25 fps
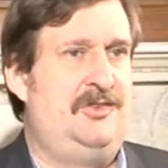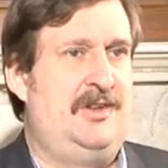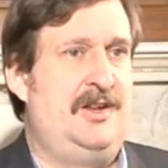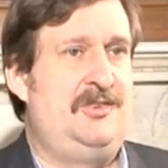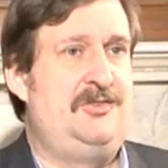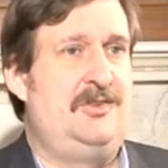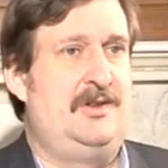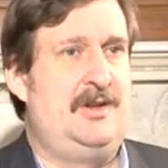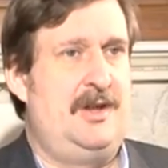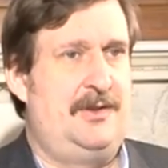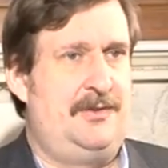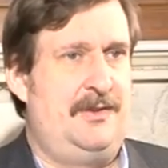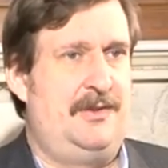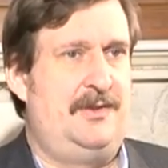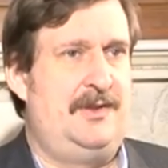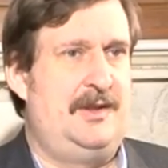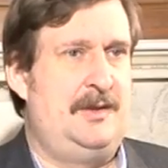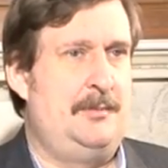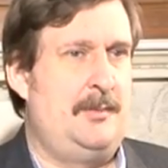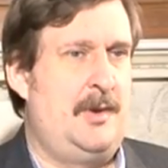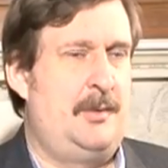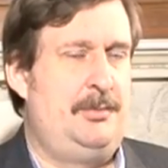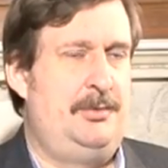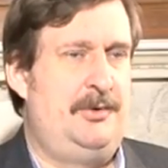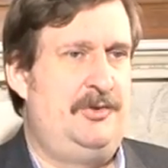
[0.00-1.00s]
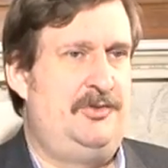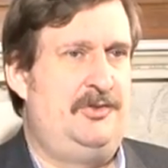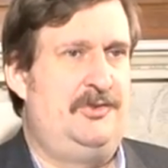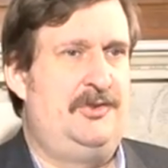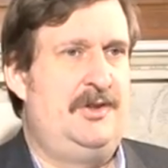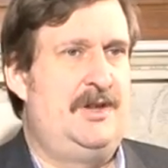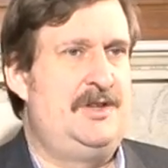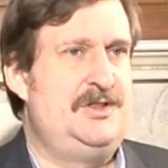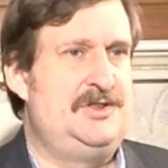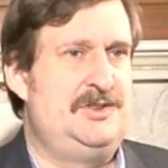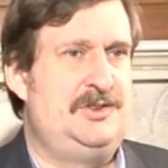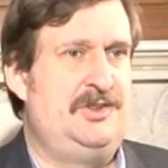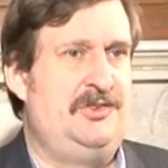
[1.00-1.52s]
That's another thing my
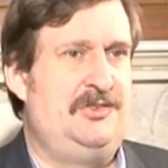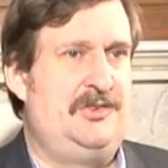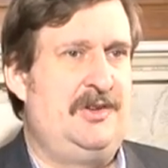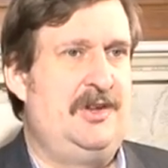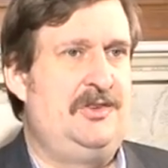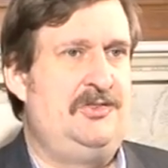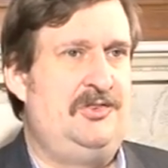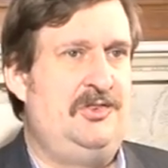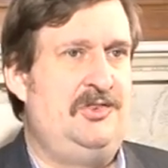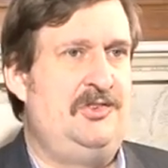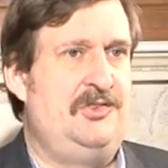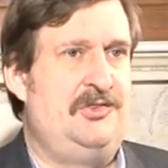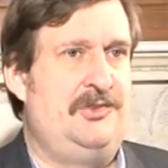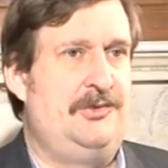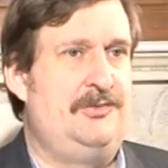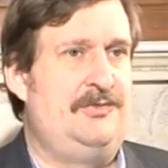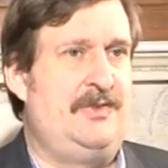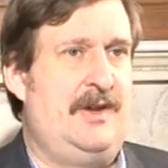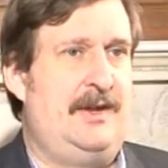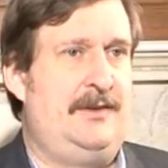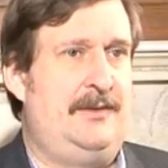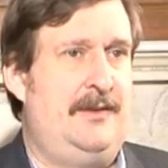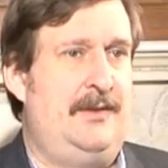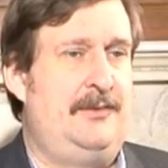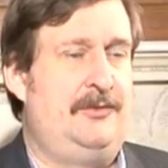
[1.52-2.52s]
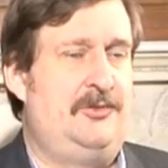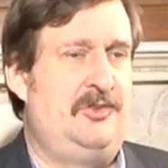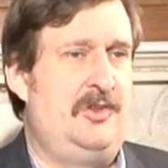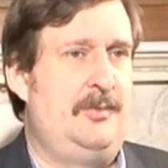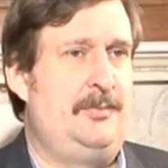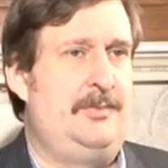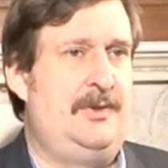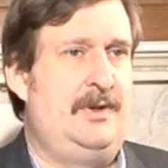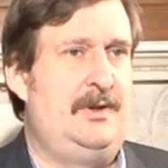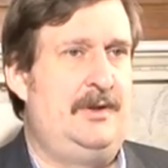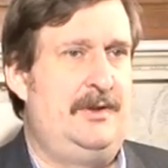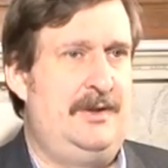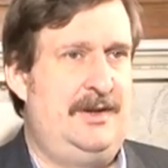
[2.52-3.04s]
presentation discusses, is the fact that there are
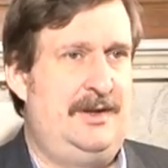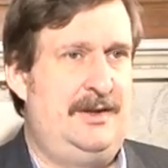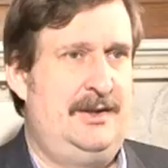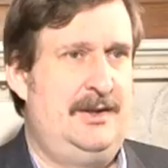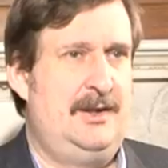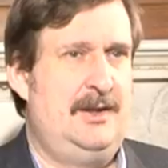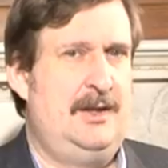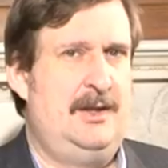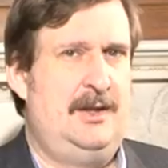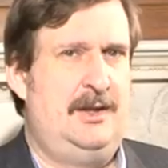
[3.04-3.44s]
something like